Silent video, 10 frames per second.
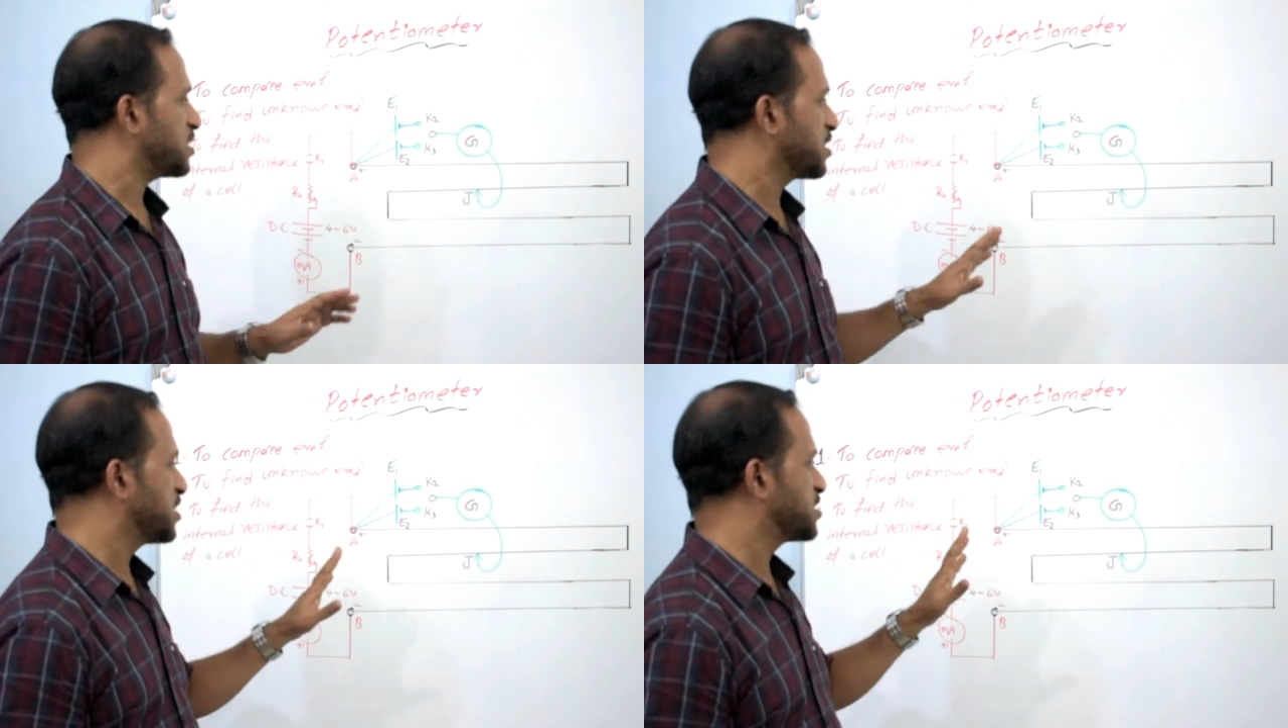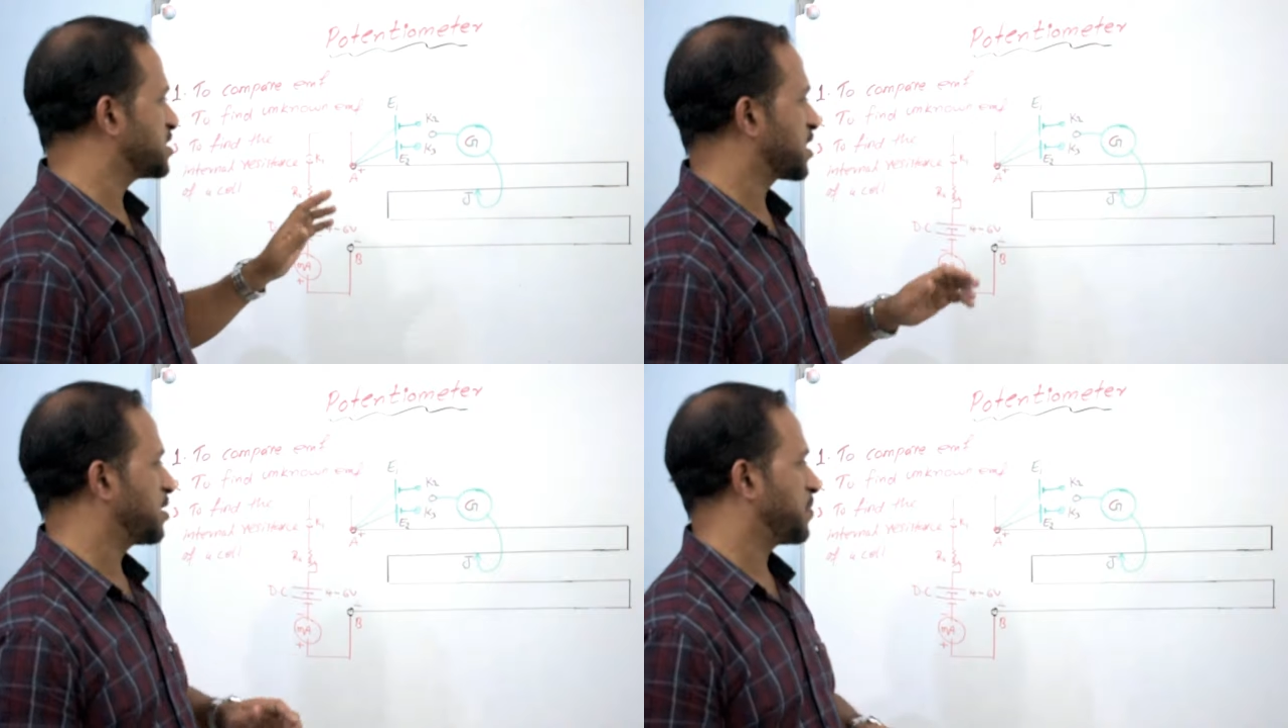That is the
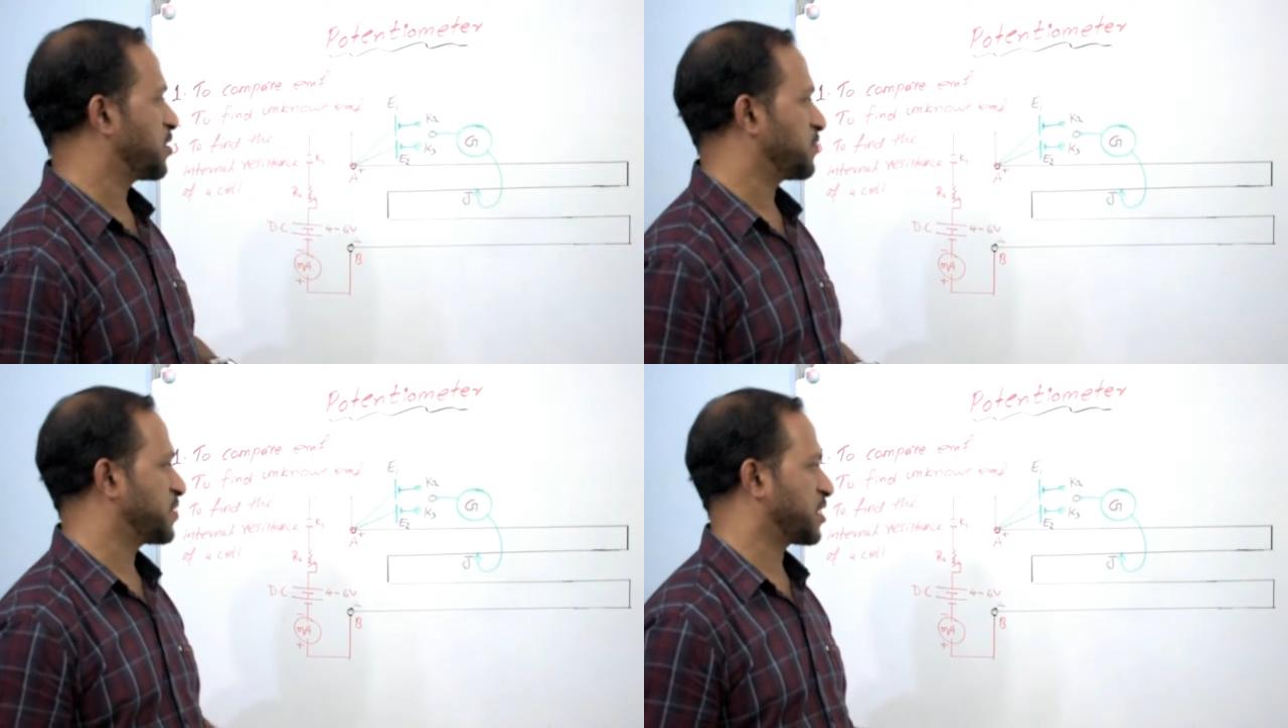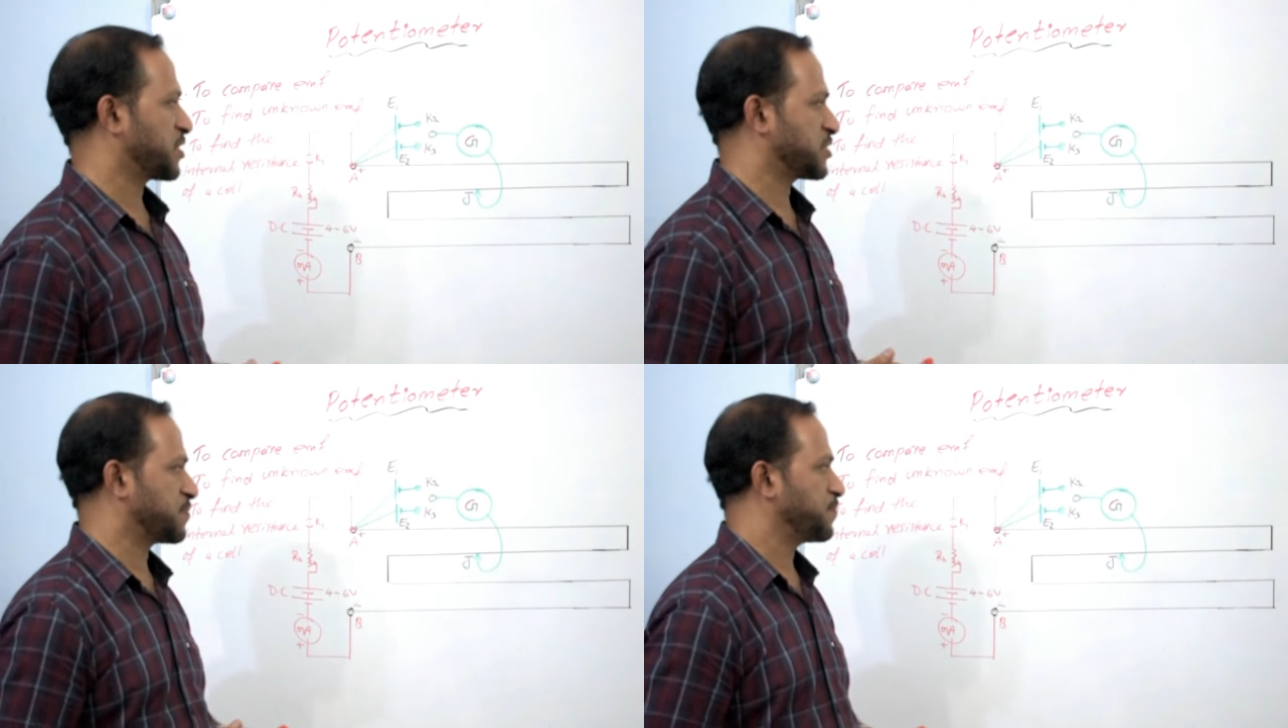second part of the
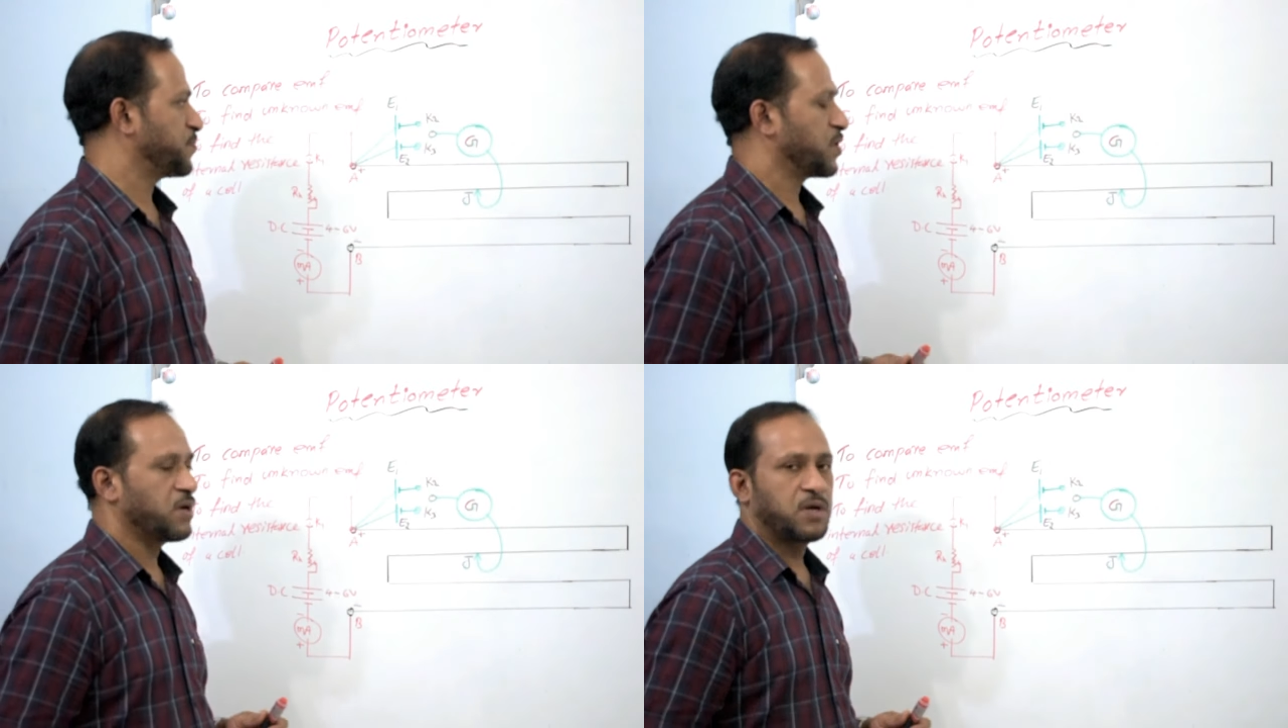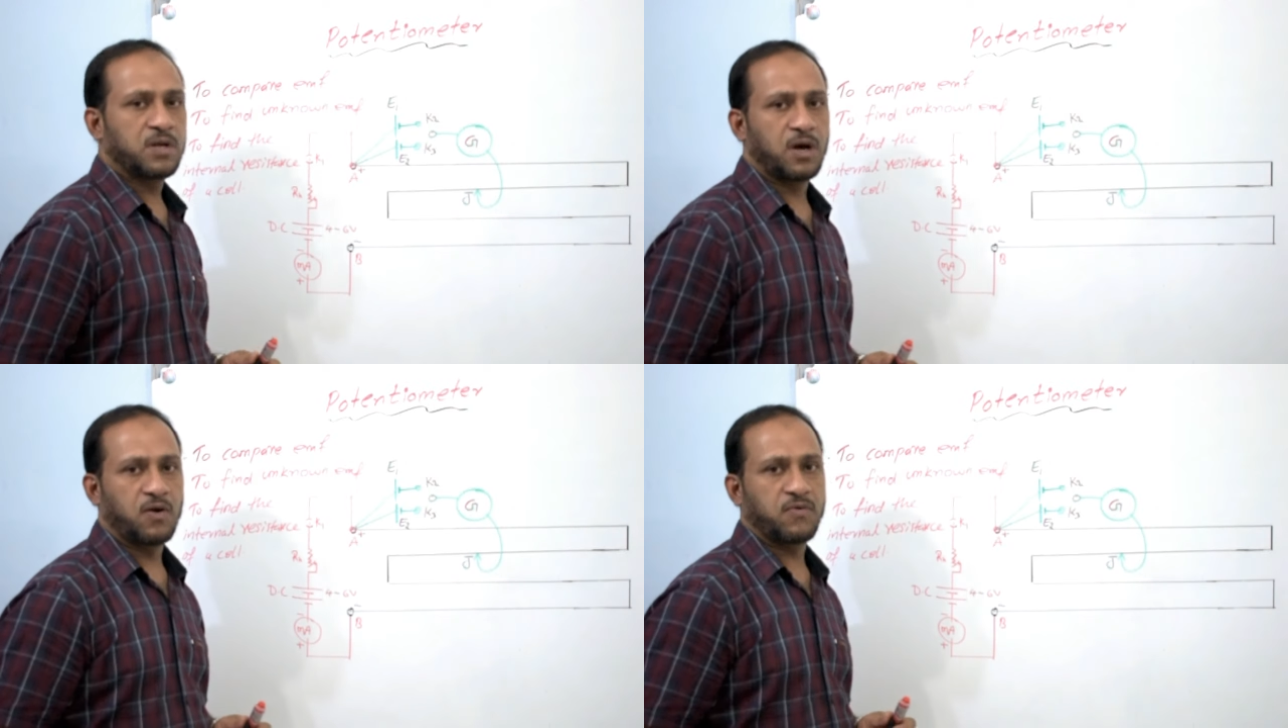connection.
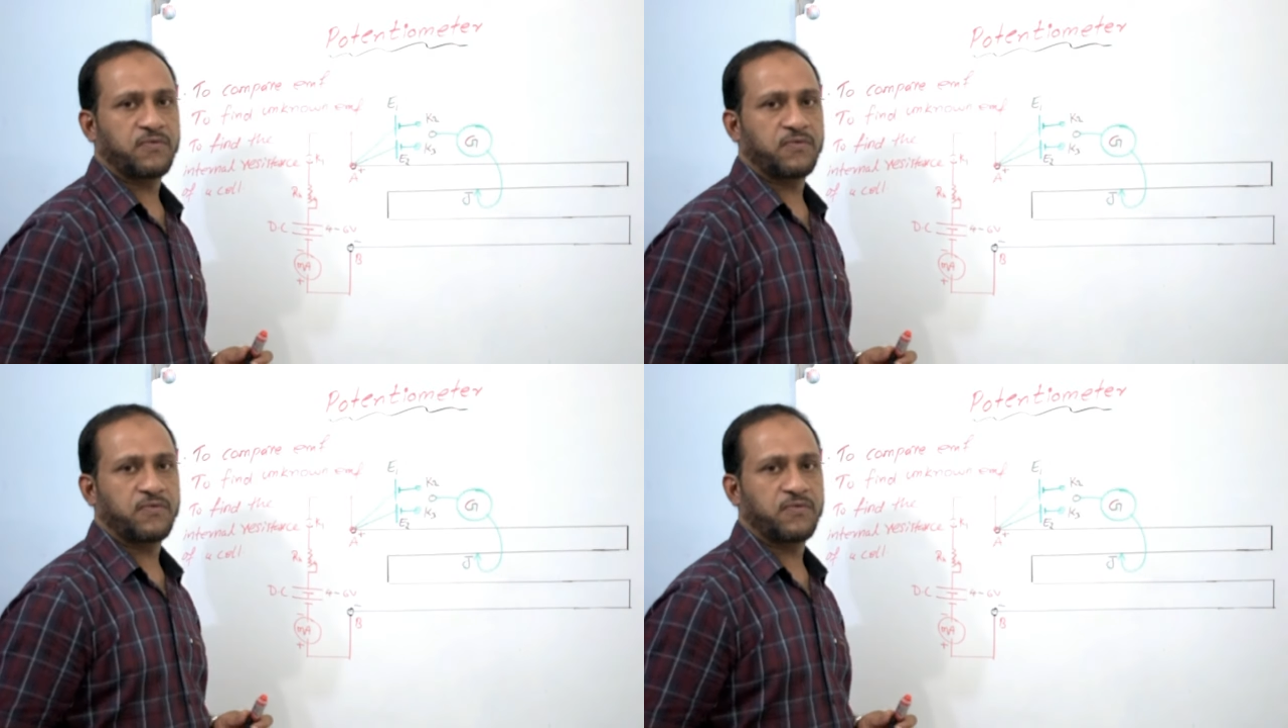Now,